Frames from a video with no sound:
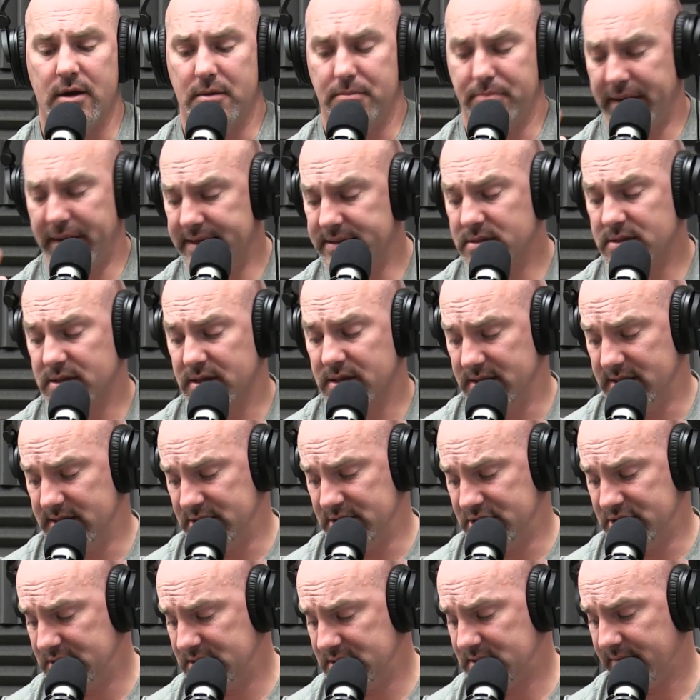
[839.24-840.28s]
Basically, the
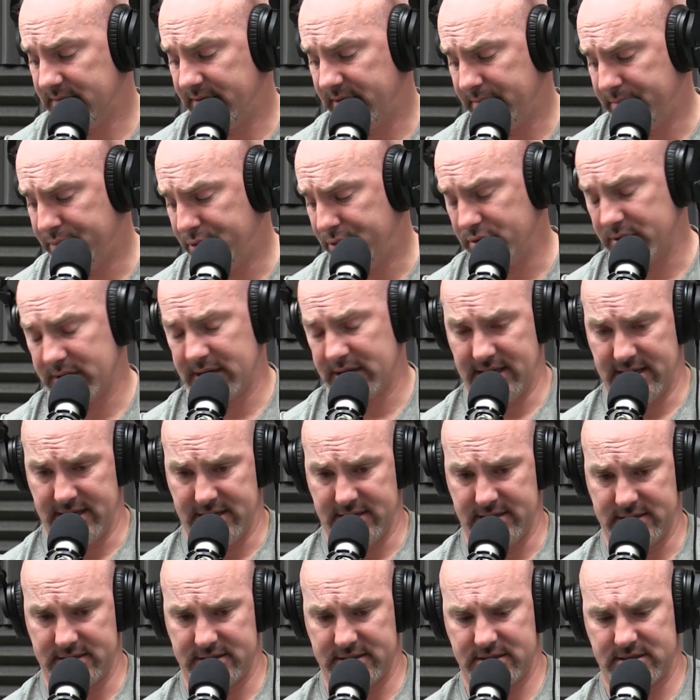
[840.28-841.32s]
gist of the book
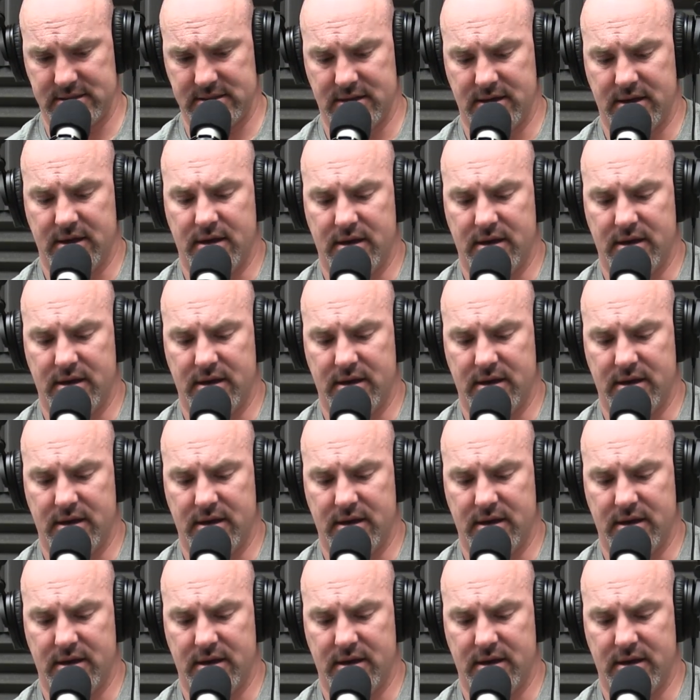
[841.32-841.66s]
is